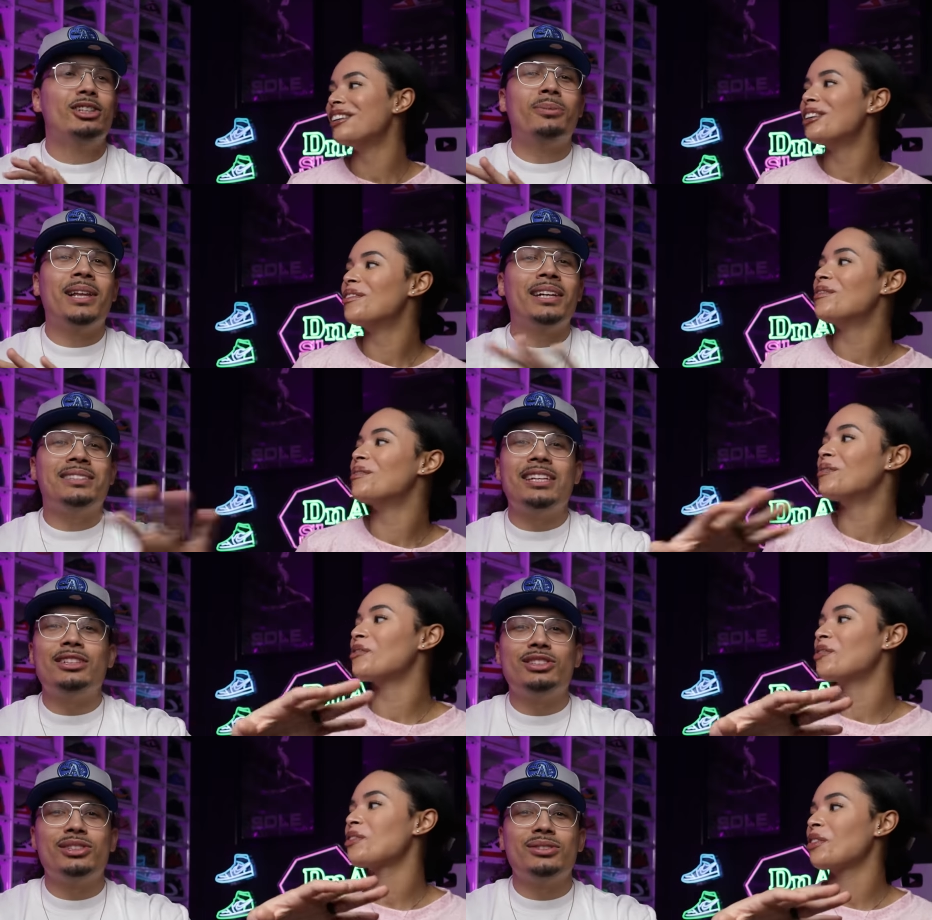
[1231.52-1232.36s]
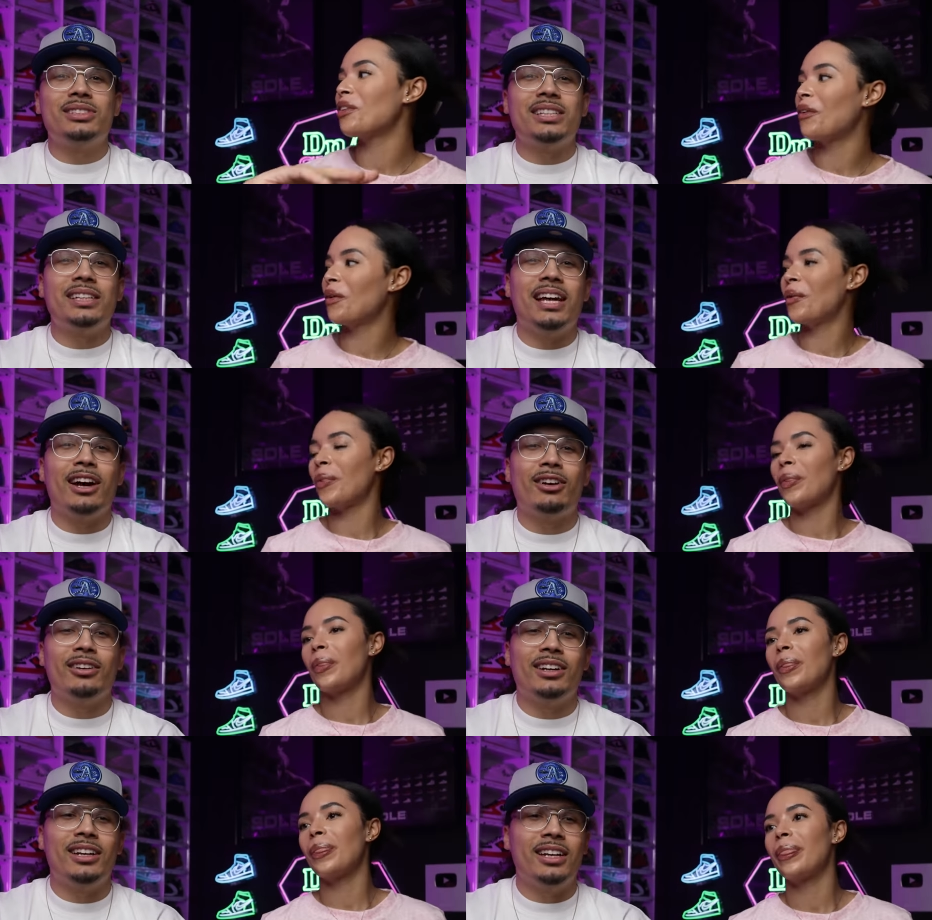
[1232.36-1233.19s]
Speaker 1: there'll be like 10 shoes sitting
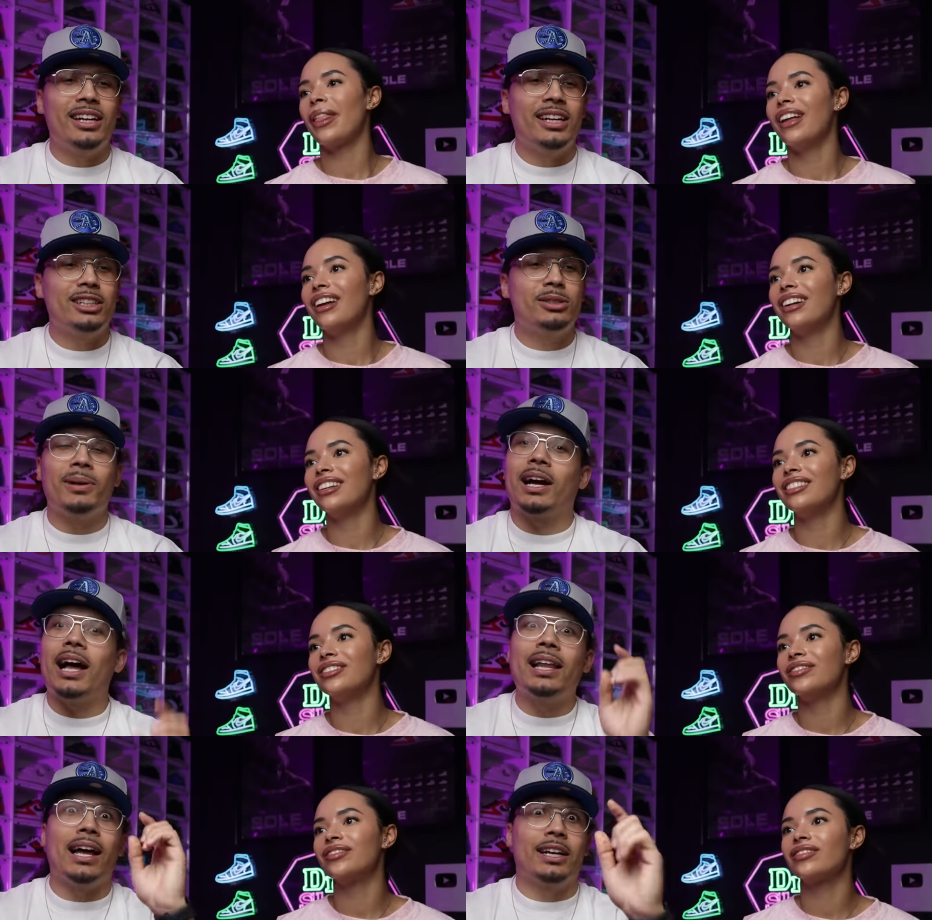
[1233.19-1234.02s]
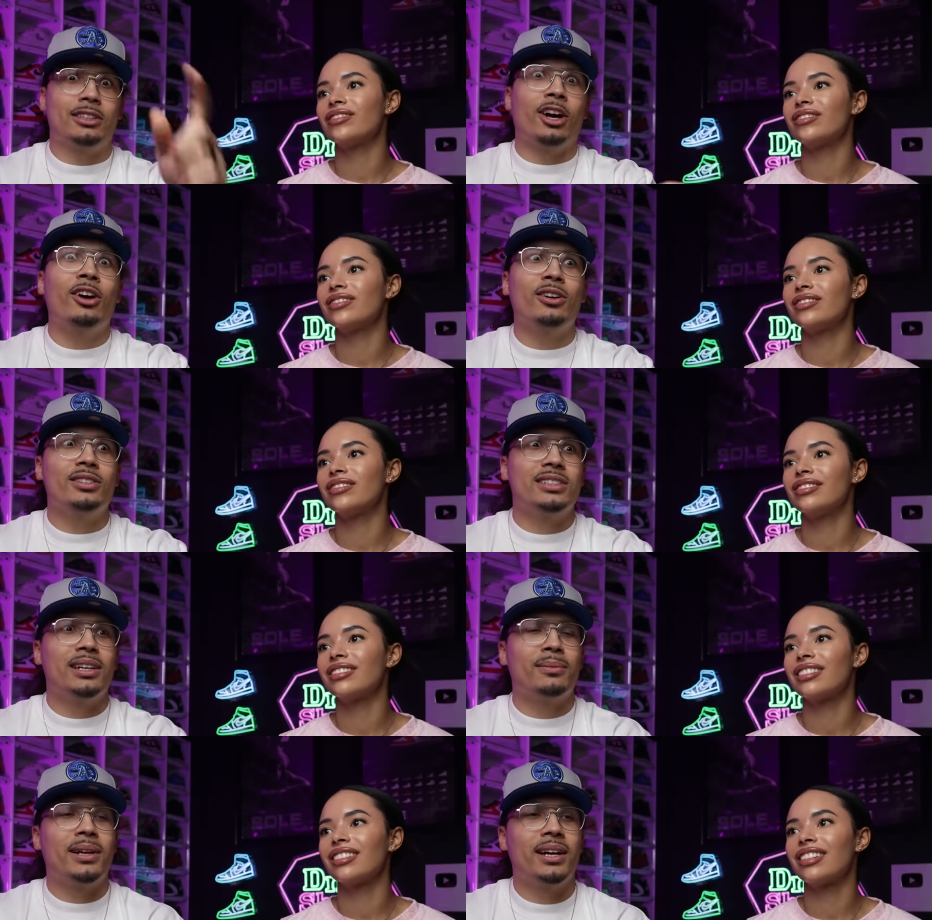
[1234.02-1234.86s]
out. She's like, I like those. And I'm